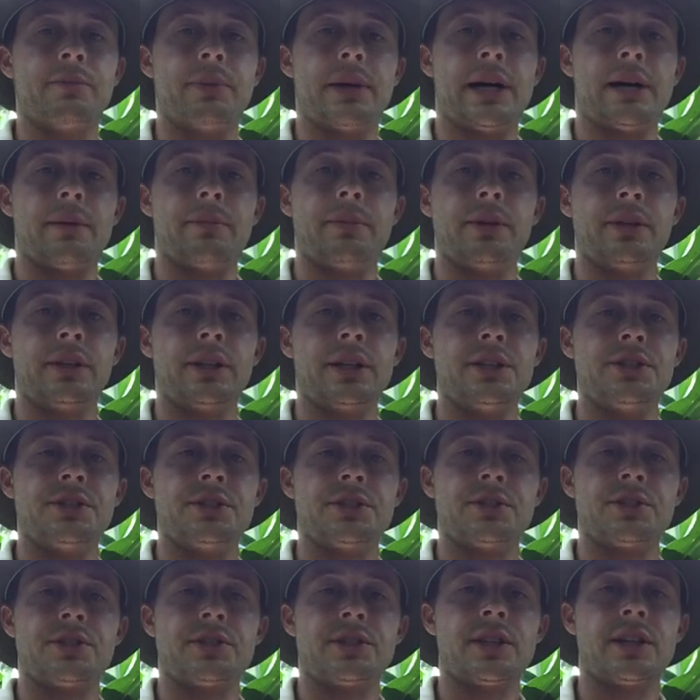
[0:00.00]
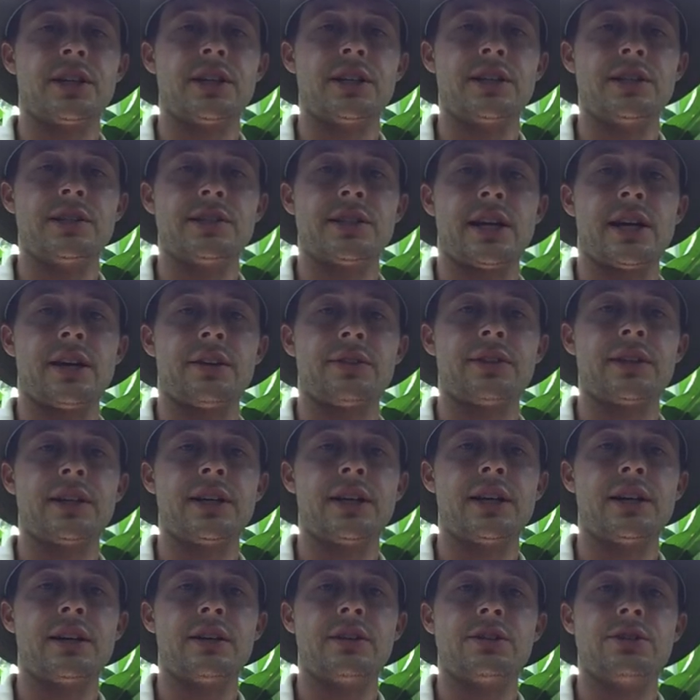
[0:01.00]
of population studies out
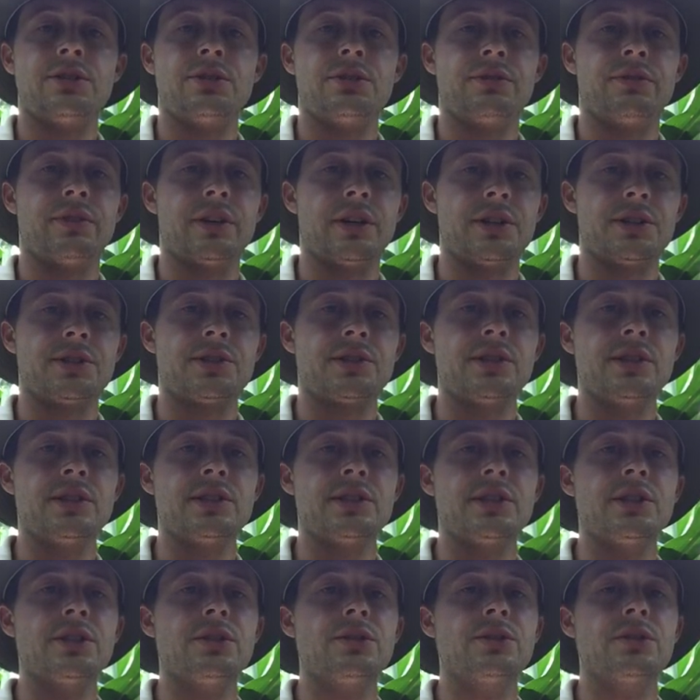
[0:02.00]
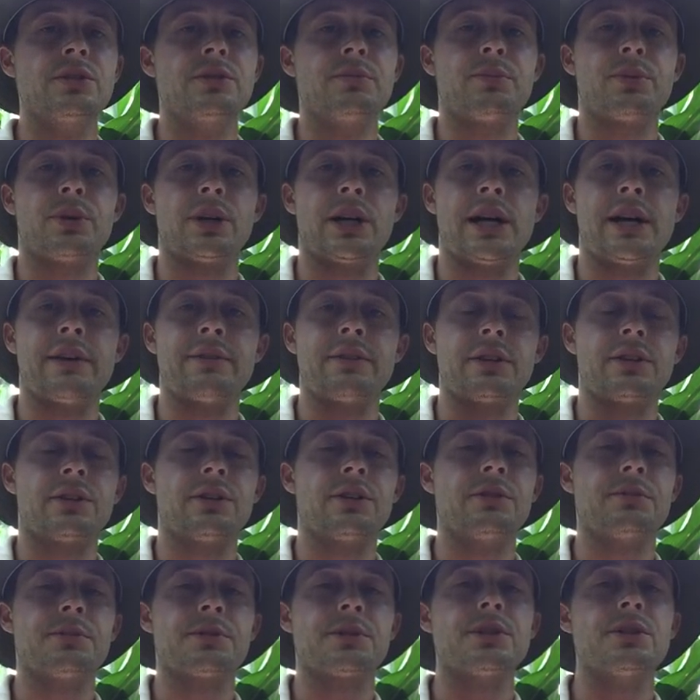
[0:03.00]
there, universities do them, private
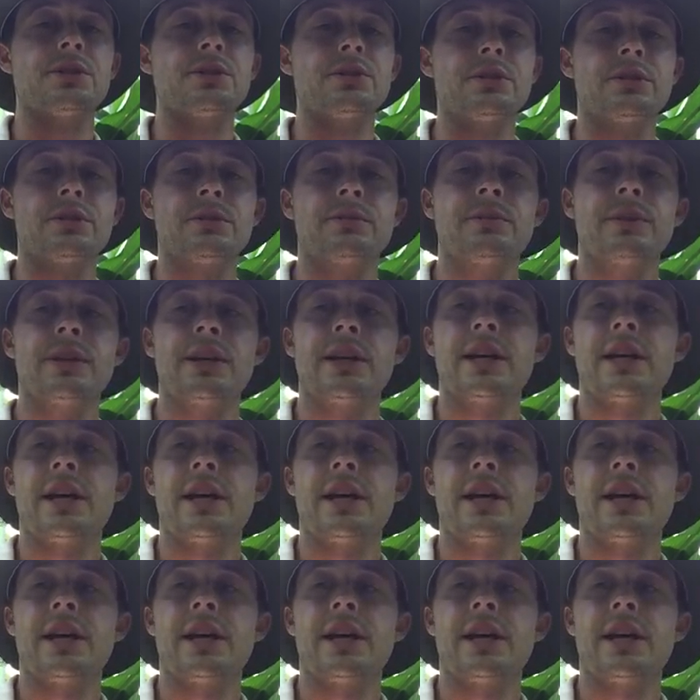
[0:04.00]
groups do them.